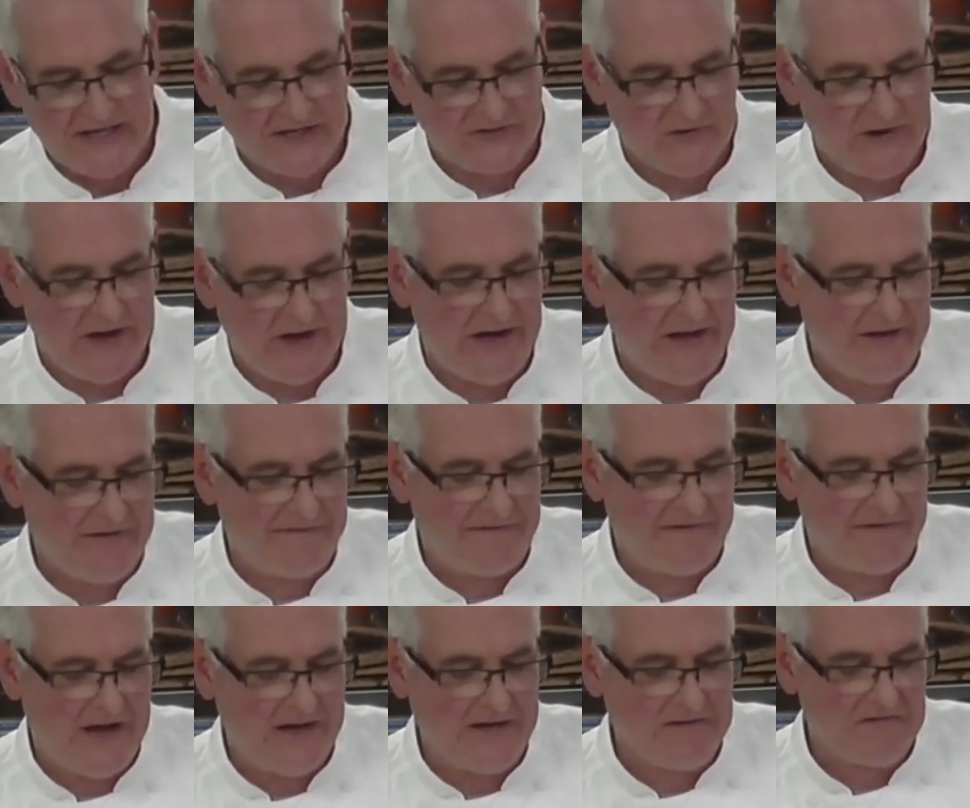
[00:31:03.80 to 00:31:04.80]
says right on the
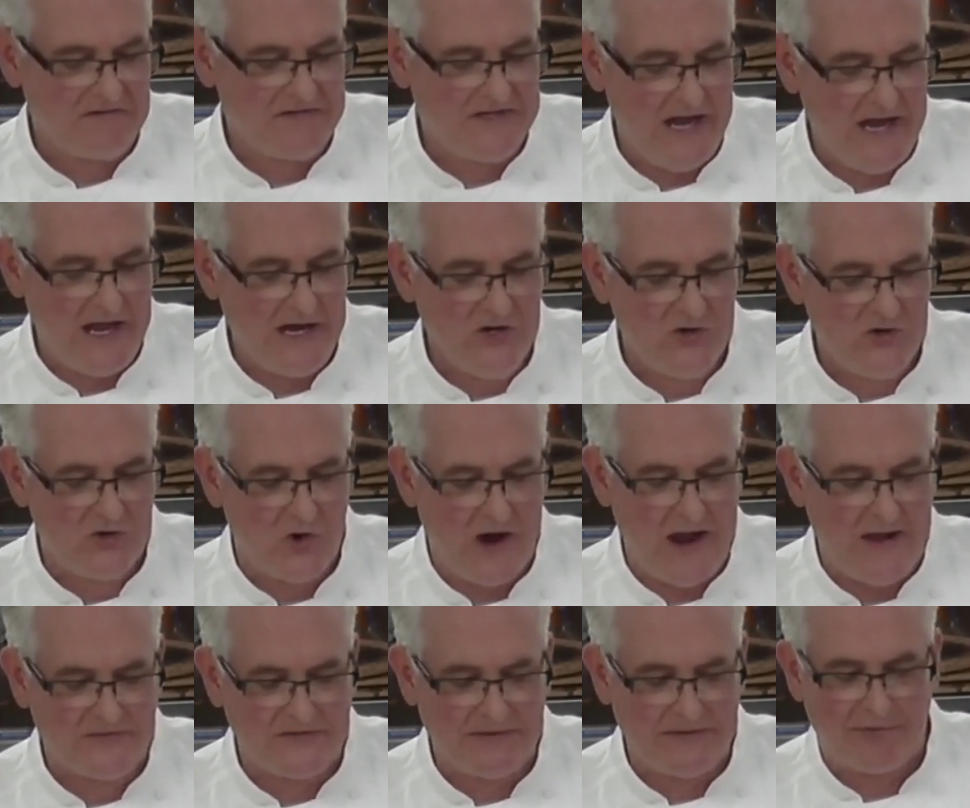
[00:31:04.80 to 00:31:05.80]
front, 10
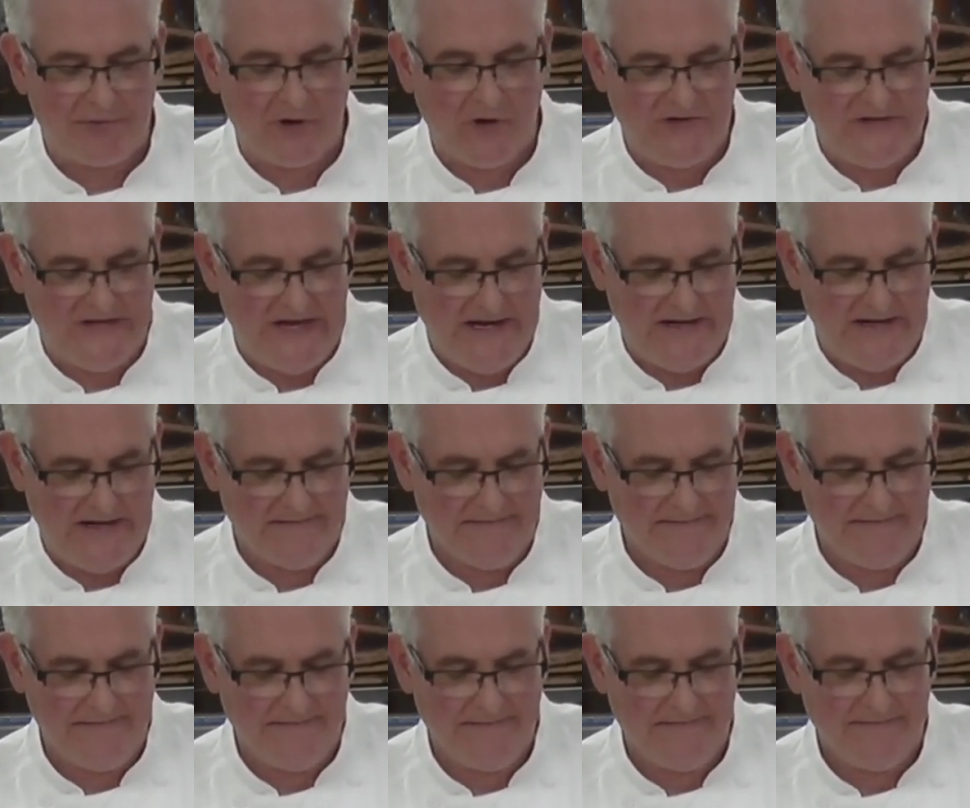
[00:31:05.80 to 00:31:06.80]
grams of protein,
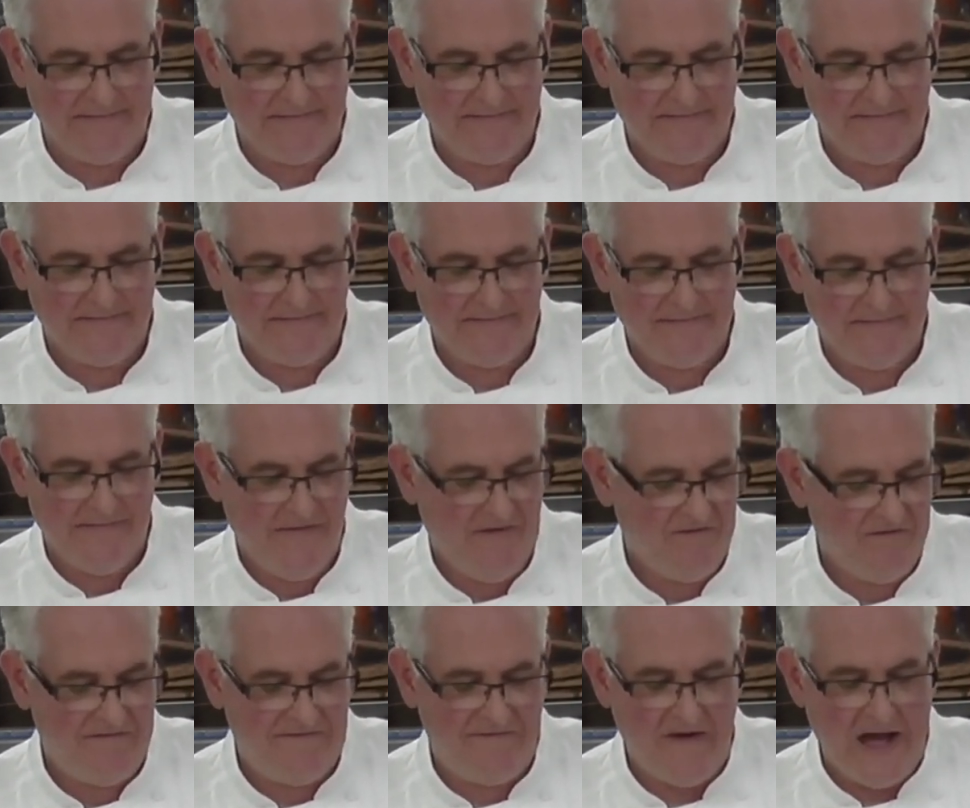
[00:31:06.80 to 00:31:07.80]

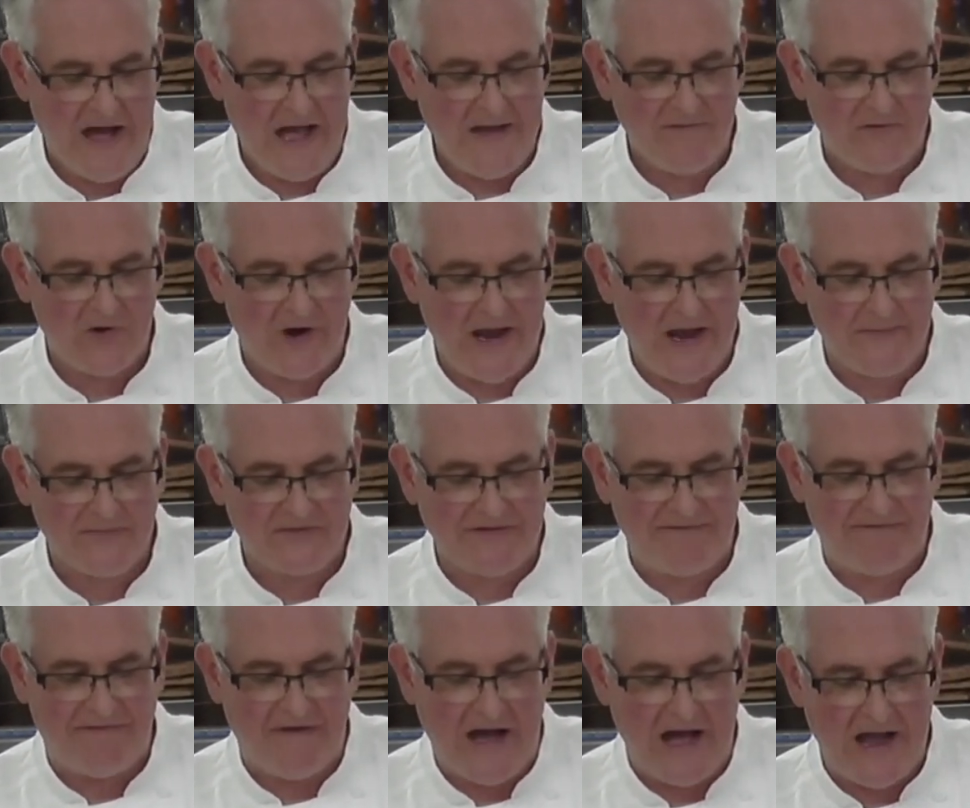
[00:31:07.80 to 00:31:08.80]
5 grams
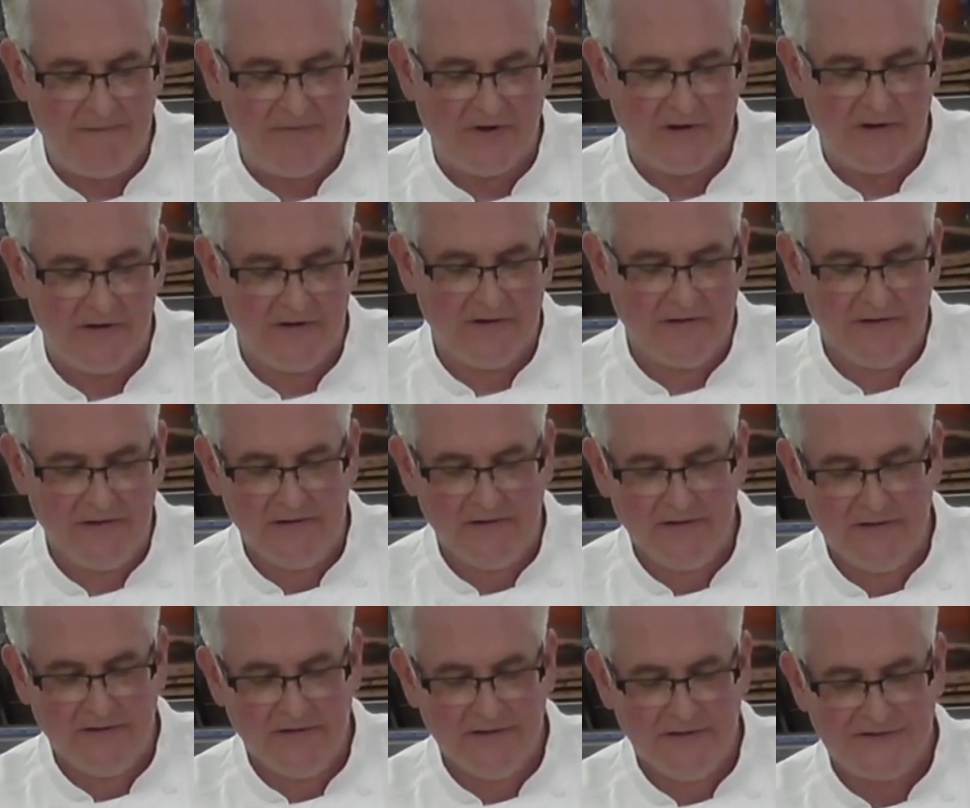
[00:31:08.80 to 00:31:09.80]
of fiber,
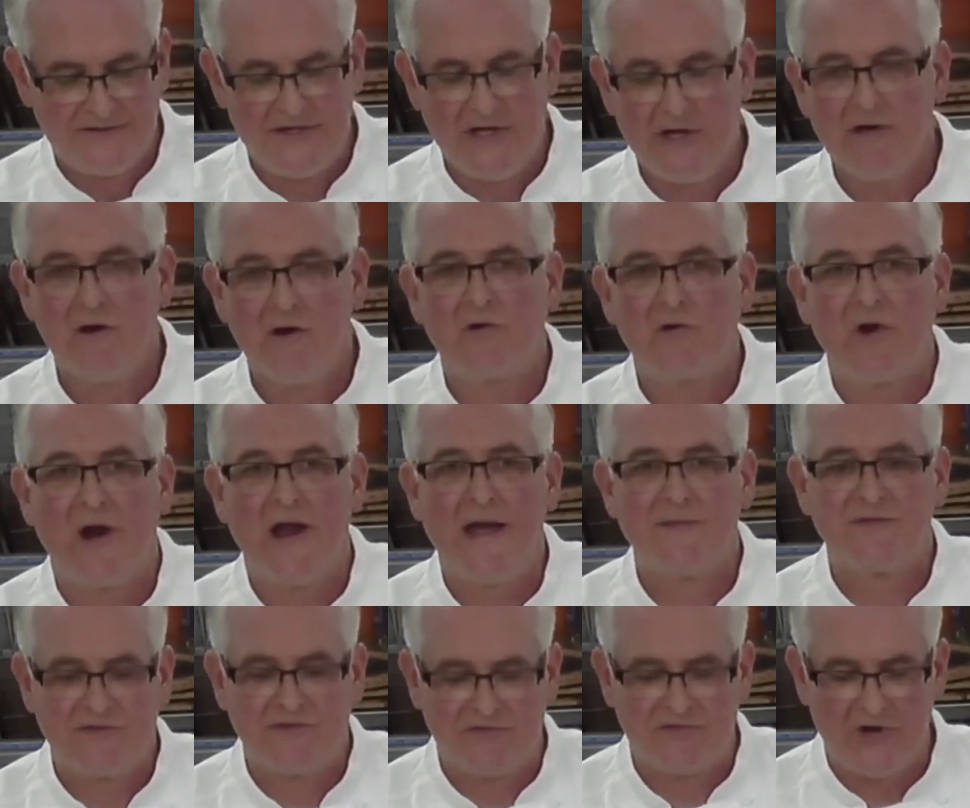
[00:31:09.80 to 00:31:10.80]
0
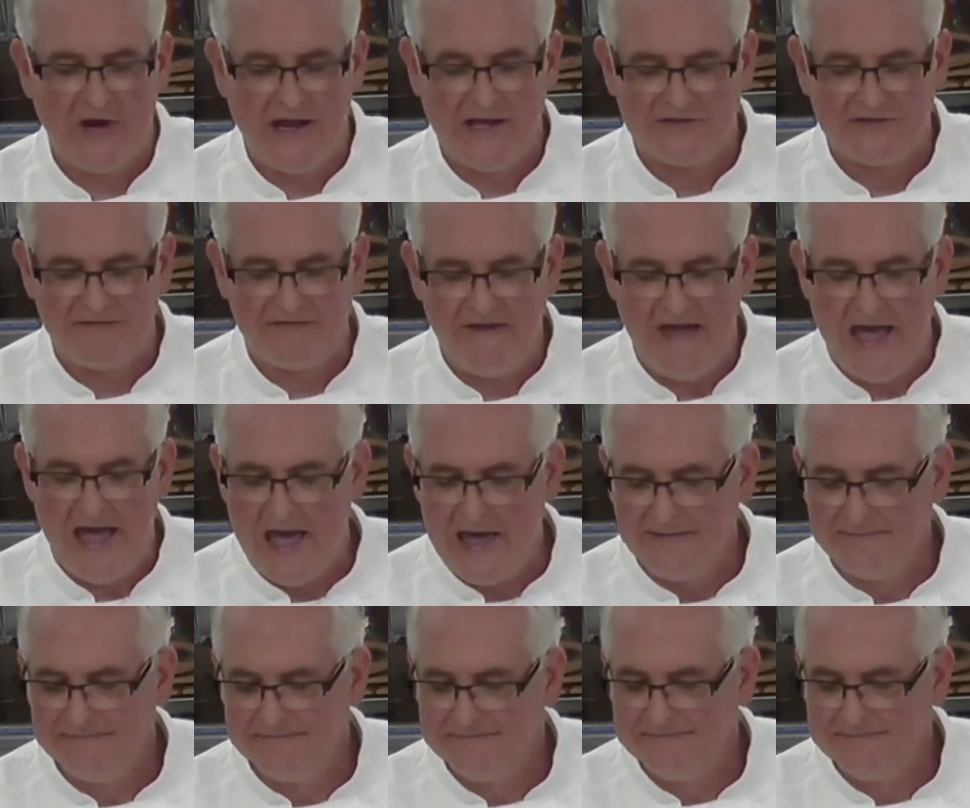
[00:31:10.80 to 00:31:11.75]
grams of trans fat.